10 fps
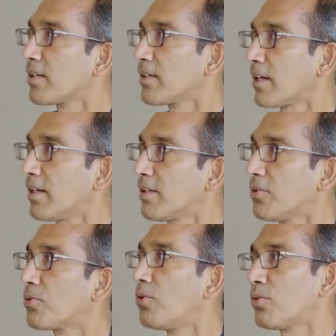right,
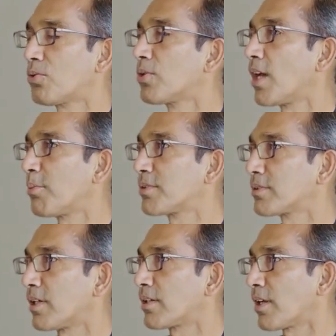you go through the ups,
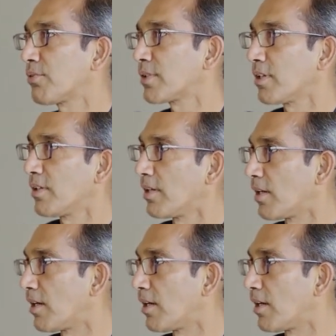troughs and